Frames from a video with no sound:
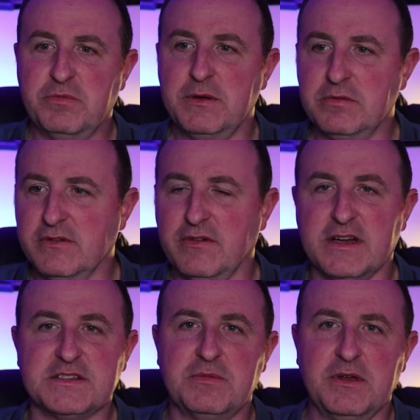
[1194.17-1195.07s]
People have
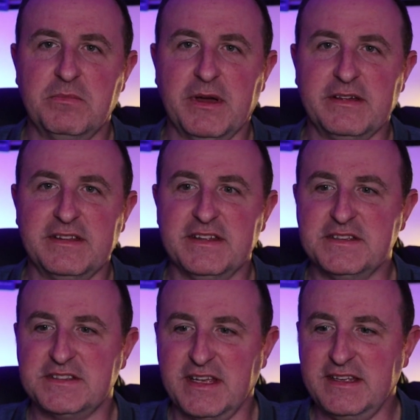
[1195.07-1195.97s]
asked me about it. They've
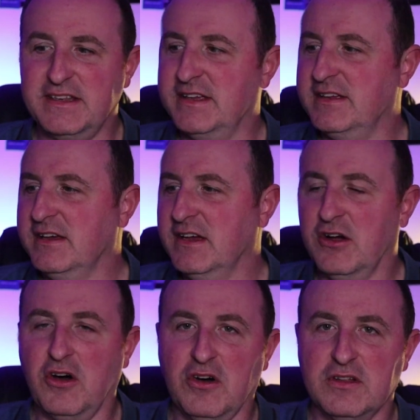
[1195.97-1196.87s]
seen it.
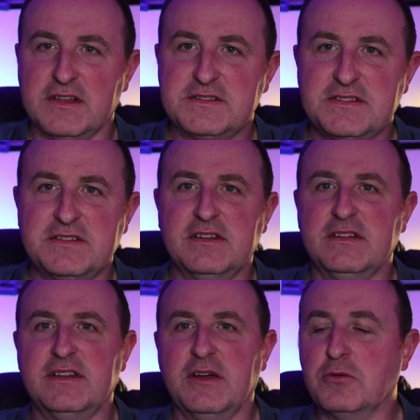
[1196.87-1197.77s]
Oh, that's,
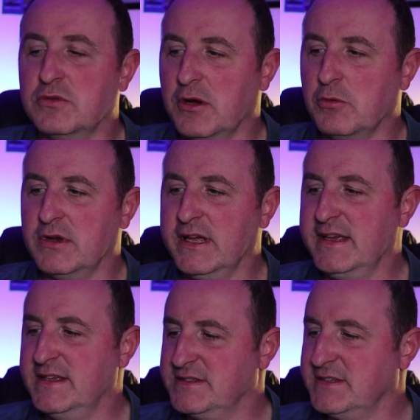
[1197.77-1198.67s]
yeah, they all know what it
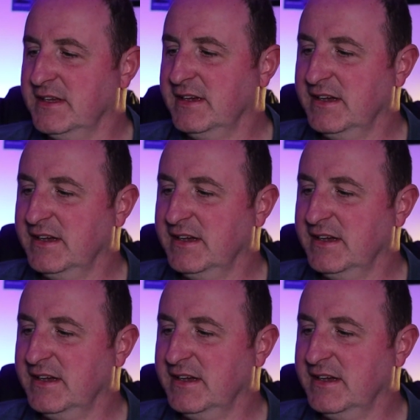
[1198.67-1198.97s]
is.